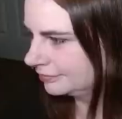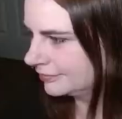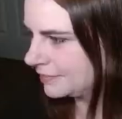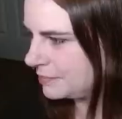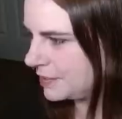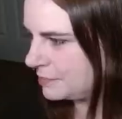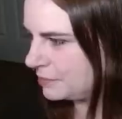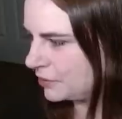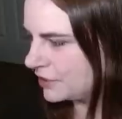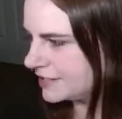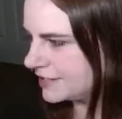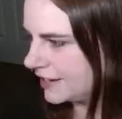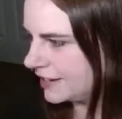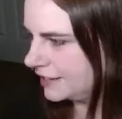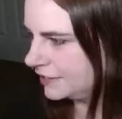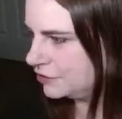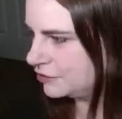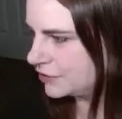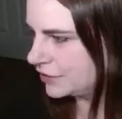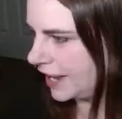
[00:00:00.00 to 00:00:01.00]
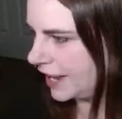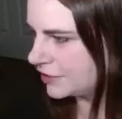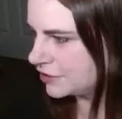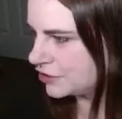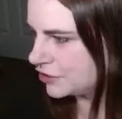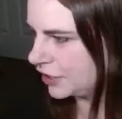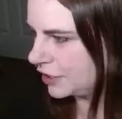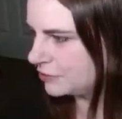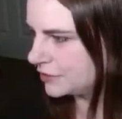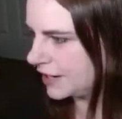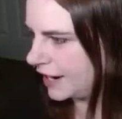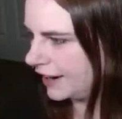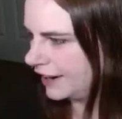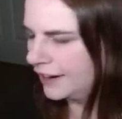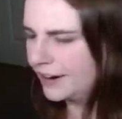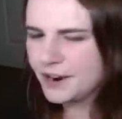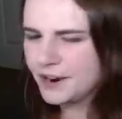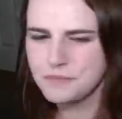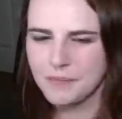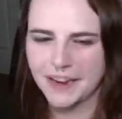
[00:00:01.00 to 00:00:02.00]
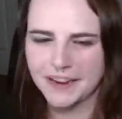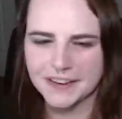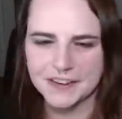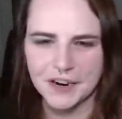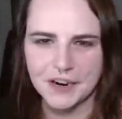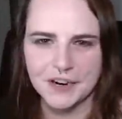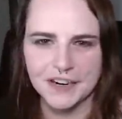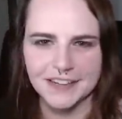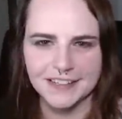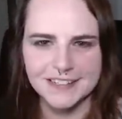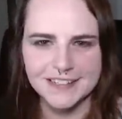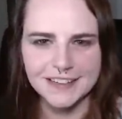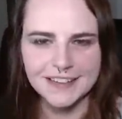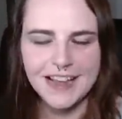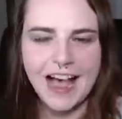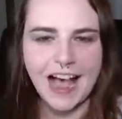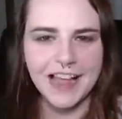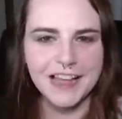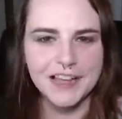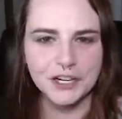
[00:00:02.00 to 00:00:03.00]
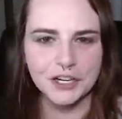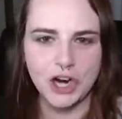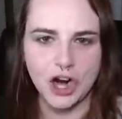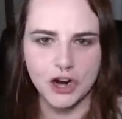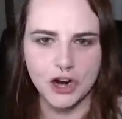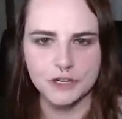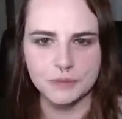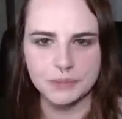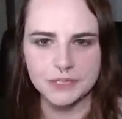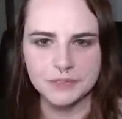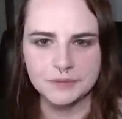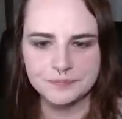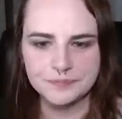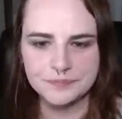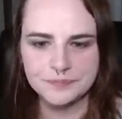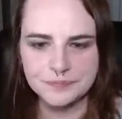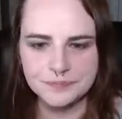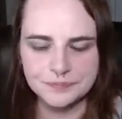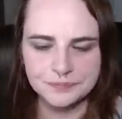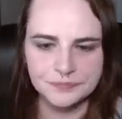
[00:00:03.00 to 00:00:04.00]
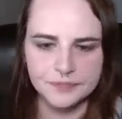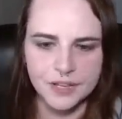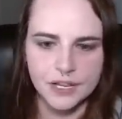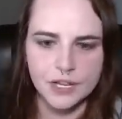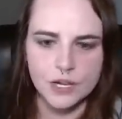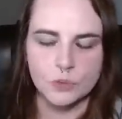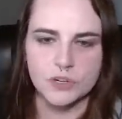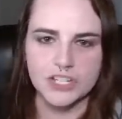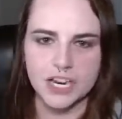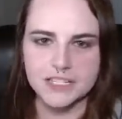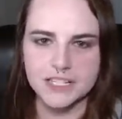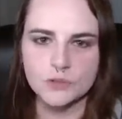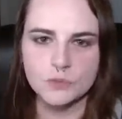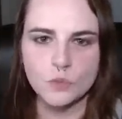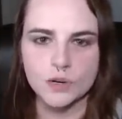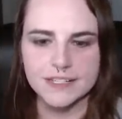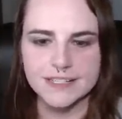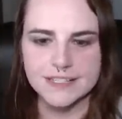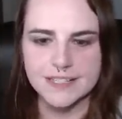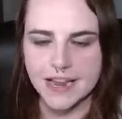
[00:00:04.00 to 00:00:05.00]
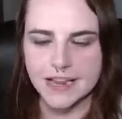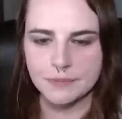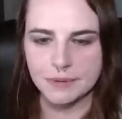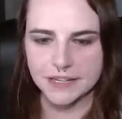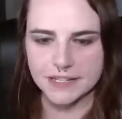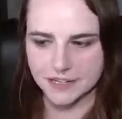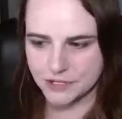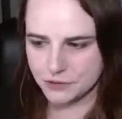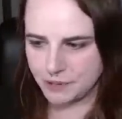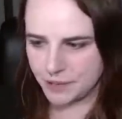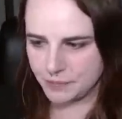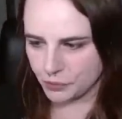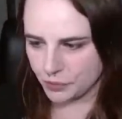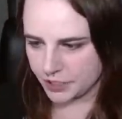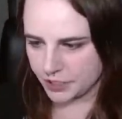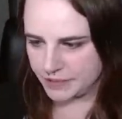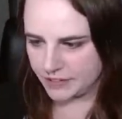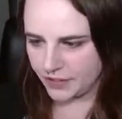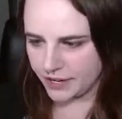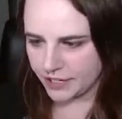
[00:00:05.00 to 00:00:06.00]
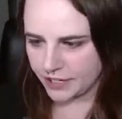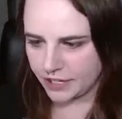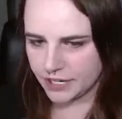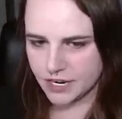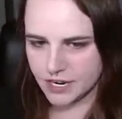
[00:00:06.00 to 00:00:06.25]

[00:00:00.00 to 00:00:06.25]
People are saying you slashed your own tire. Oh my god. I hit a curb. Which I didn't want to say because I knew people were going to be like,